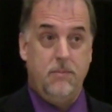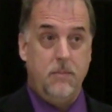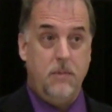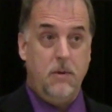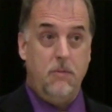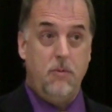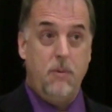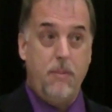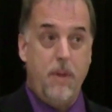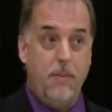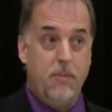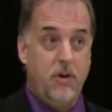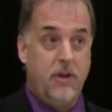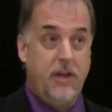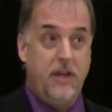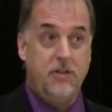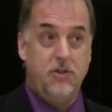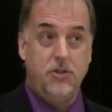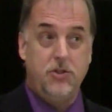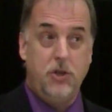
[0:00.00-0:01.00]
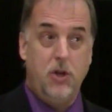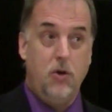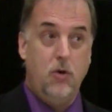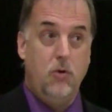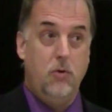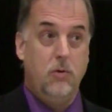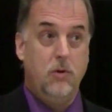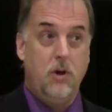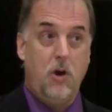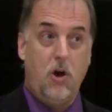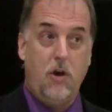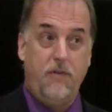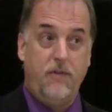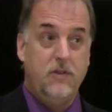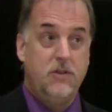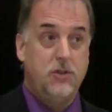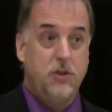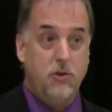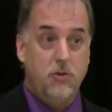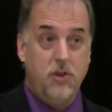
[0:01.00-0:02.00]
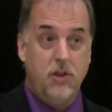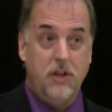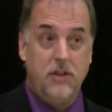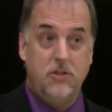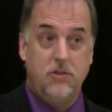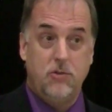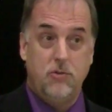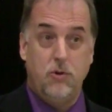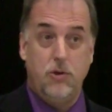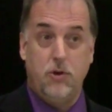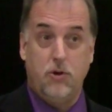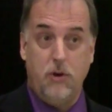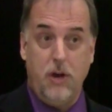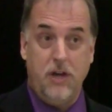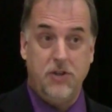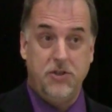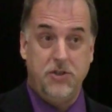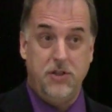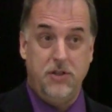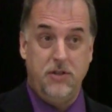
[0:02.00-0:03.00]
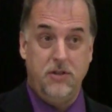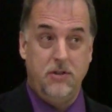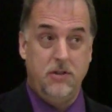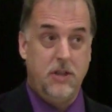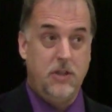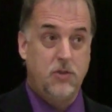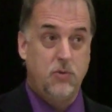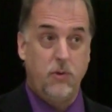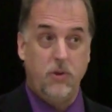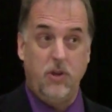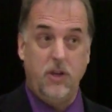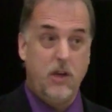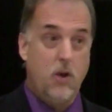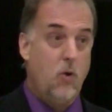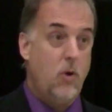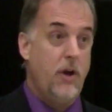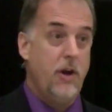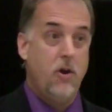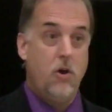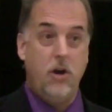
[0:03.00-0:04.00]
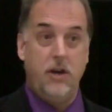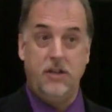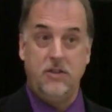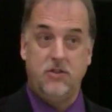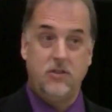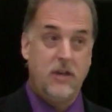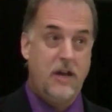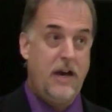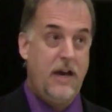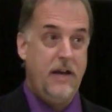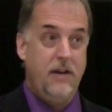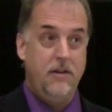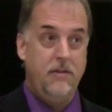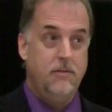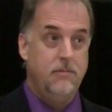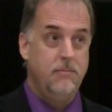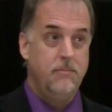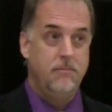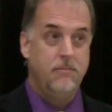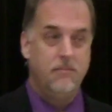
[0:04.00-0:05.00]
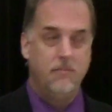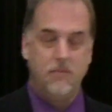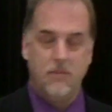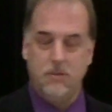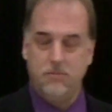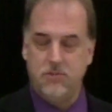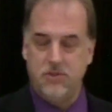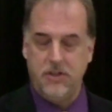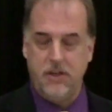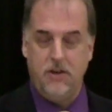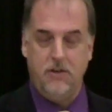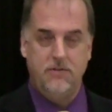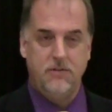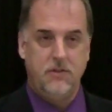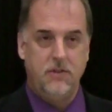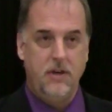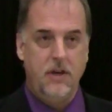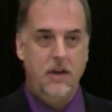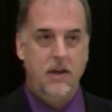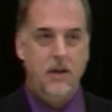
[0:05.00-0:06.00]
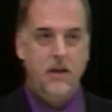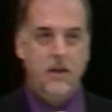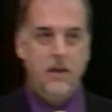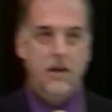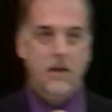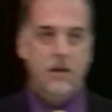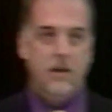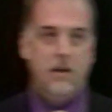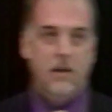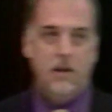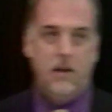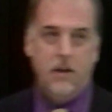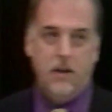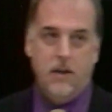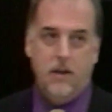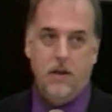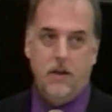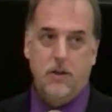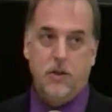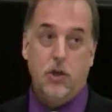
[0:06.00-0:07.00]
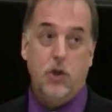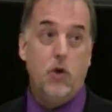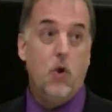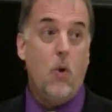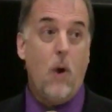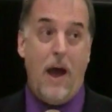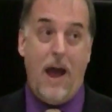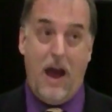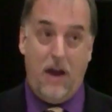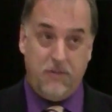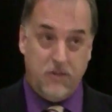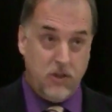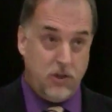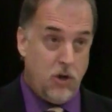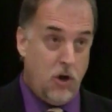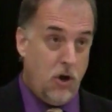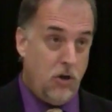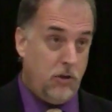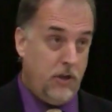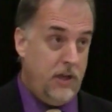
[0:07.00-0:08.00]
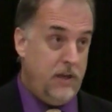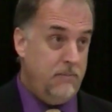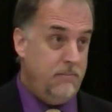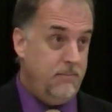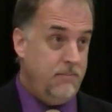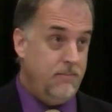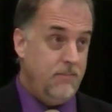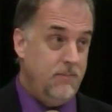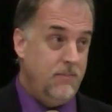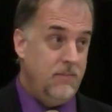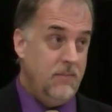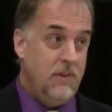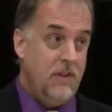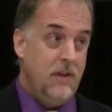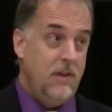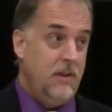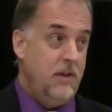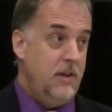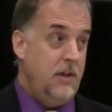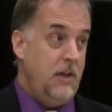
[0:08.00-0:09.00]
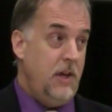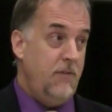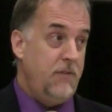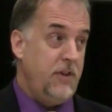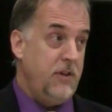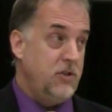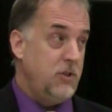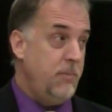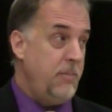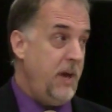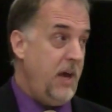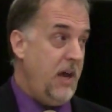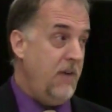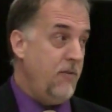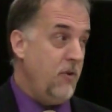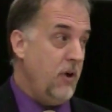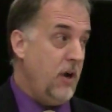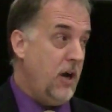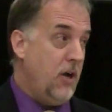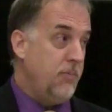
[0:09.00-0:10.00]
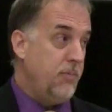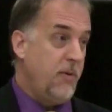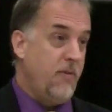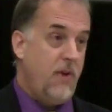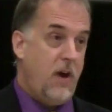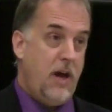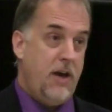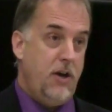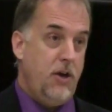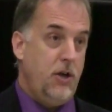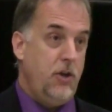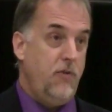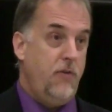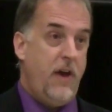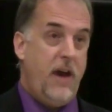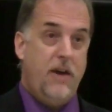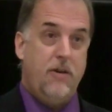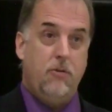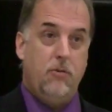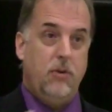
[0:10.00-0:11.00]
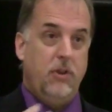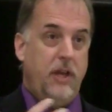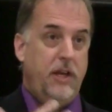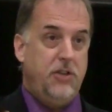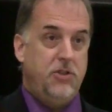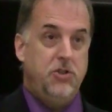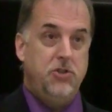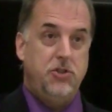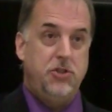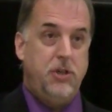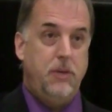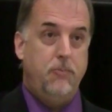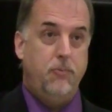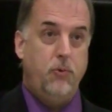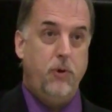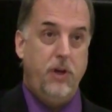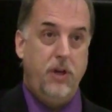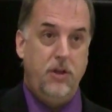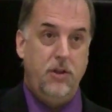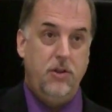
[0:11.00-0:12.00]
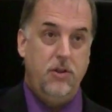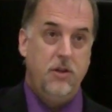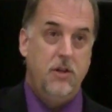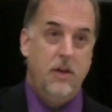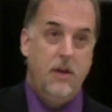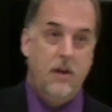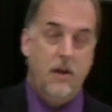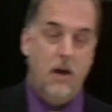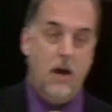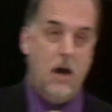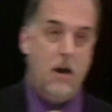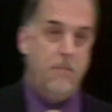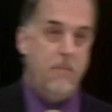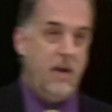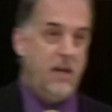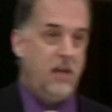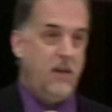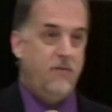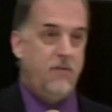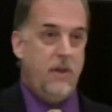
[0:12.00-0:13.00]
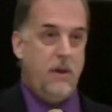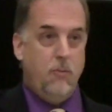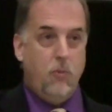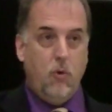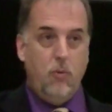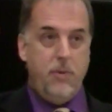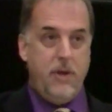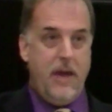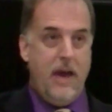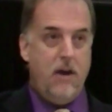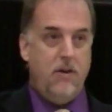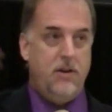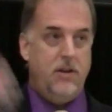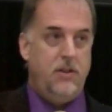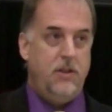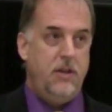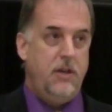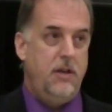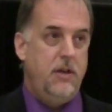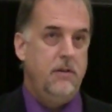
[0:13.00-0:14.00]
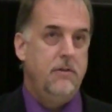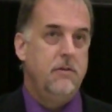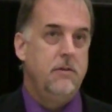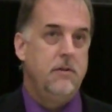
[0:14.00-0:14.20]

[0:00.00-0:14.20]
Remember, kids often show things through aggression that's really going on inside themselves. You don't have to call in. If there's a behavioral health provider you've had a relationship with, many of them will be out in the